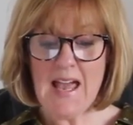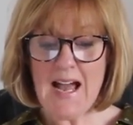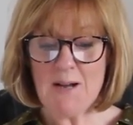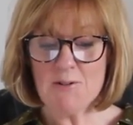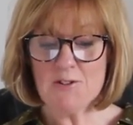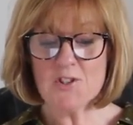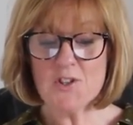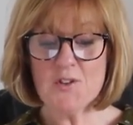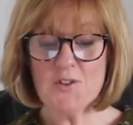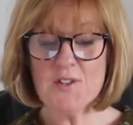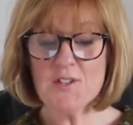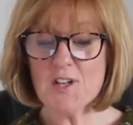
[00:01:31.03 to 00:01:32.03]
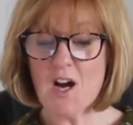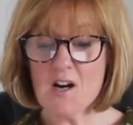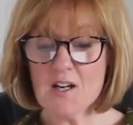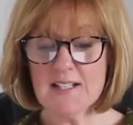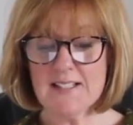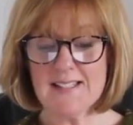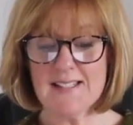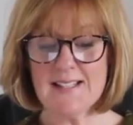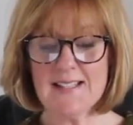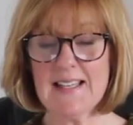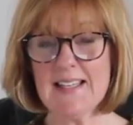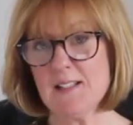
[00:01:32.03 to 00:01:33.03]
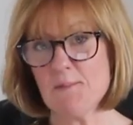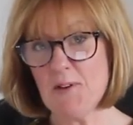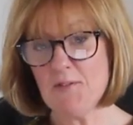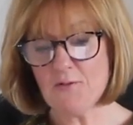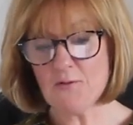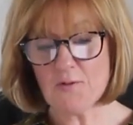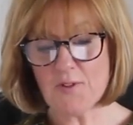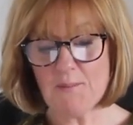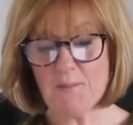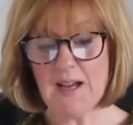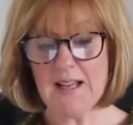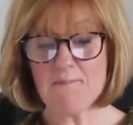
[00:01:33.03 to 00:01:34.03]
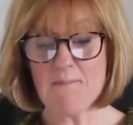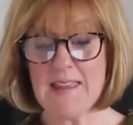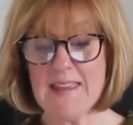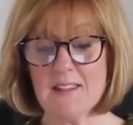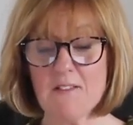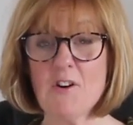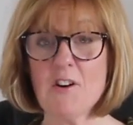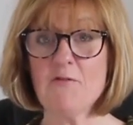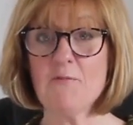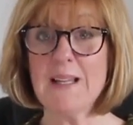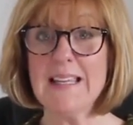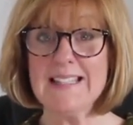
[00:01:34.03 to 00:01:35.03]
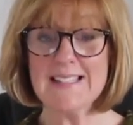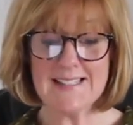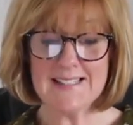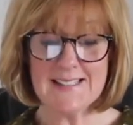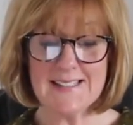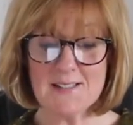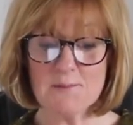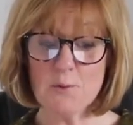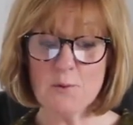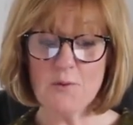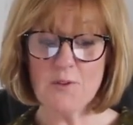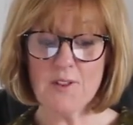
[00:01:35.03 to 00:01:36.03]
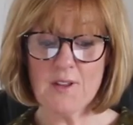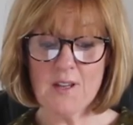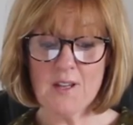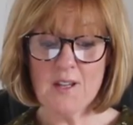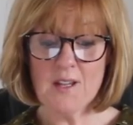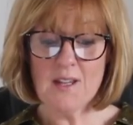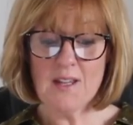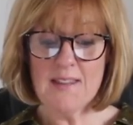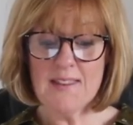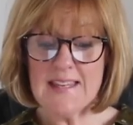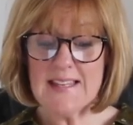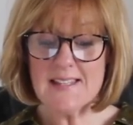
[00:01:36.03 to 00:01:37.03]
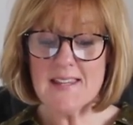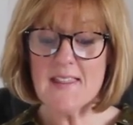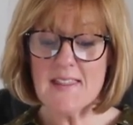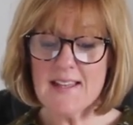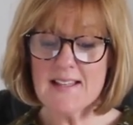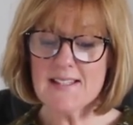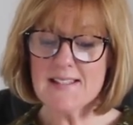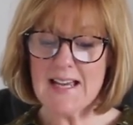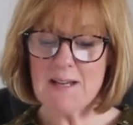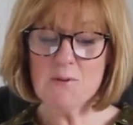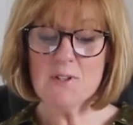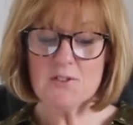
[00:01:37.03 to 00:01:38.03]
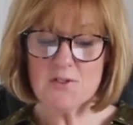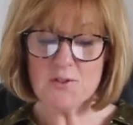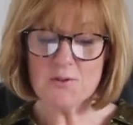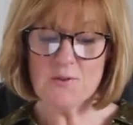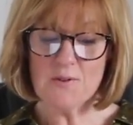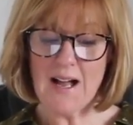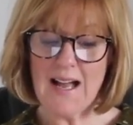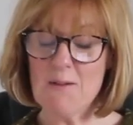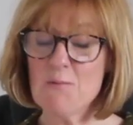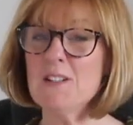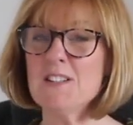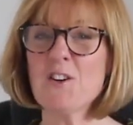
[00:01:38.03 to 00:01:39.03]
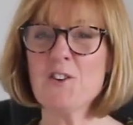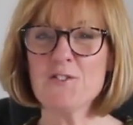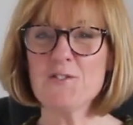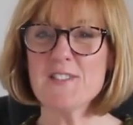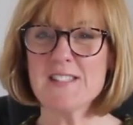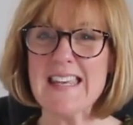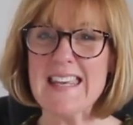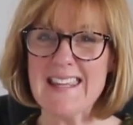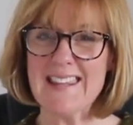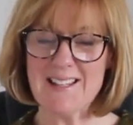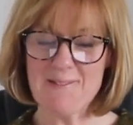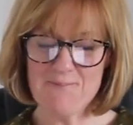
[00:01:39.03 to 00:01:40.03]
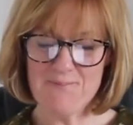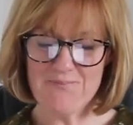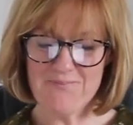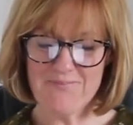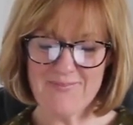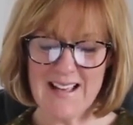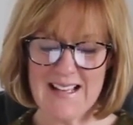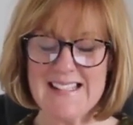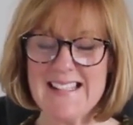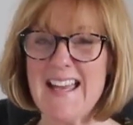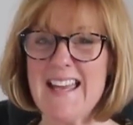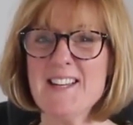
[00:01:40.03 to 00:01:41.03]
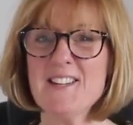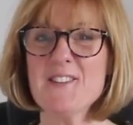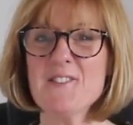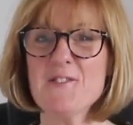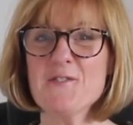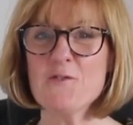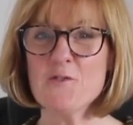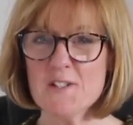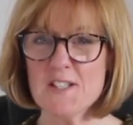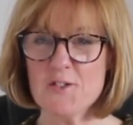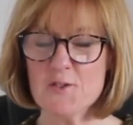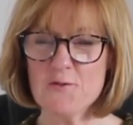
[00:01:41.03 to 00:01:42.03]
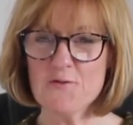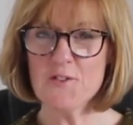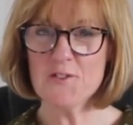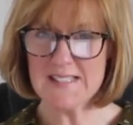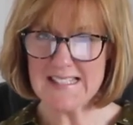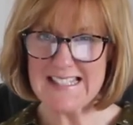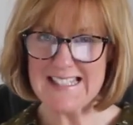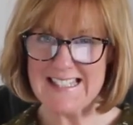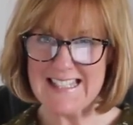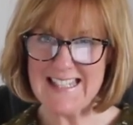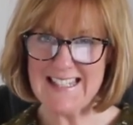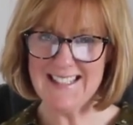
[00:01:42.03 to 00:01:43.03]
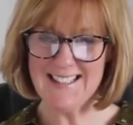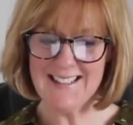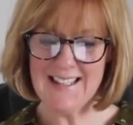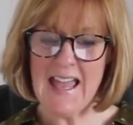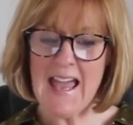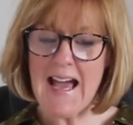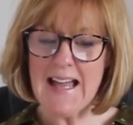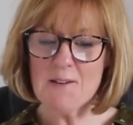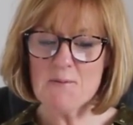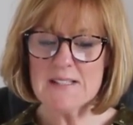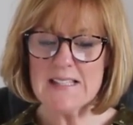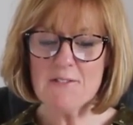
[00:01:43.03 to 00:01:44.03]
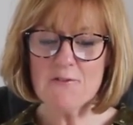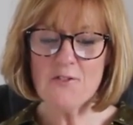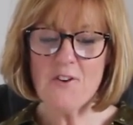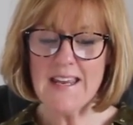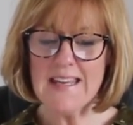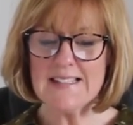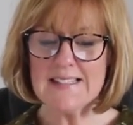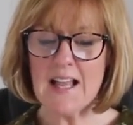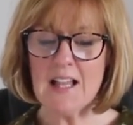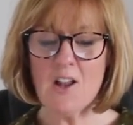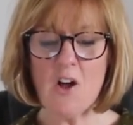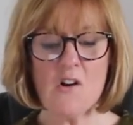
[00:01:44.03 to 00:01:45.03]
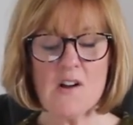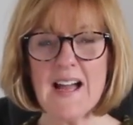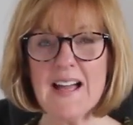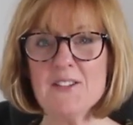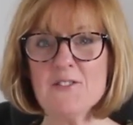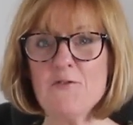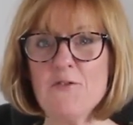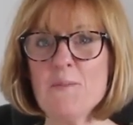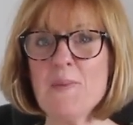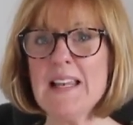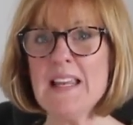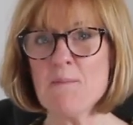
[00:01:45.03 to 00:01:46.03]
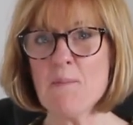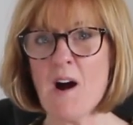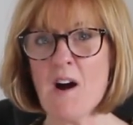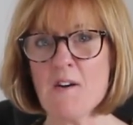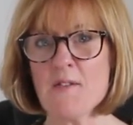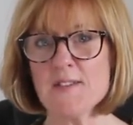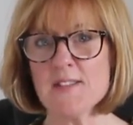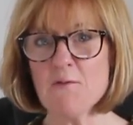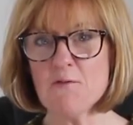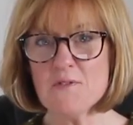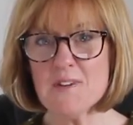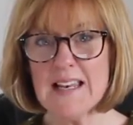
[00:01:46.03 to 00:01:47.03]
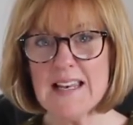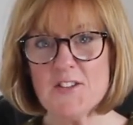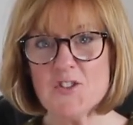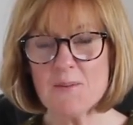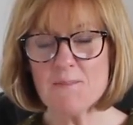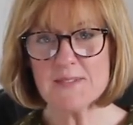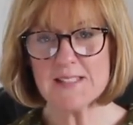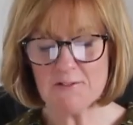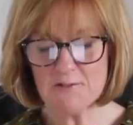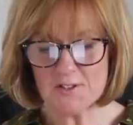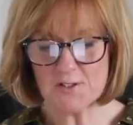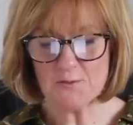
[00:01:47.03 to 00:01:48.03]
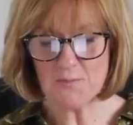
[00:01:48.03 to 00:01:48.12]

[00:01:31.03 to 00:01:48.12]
I will turn the darkness into light before them and make the rough places smooth. These are the things that I will do. I will not forsake them. Isaiah 42, verse 16. And it was that phrase, along unfamiliar paths, that really jumped out to